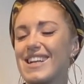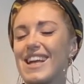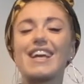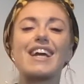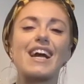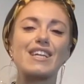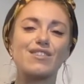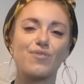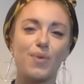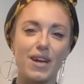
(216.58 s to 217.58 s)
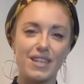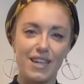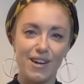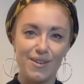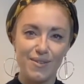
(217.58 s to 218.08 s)
It kind of worked
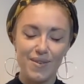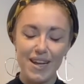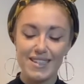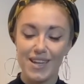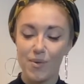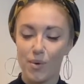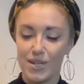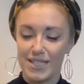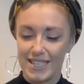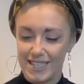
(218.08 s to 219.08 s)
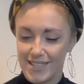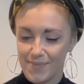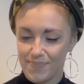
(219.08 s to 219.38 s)
out as I wanted.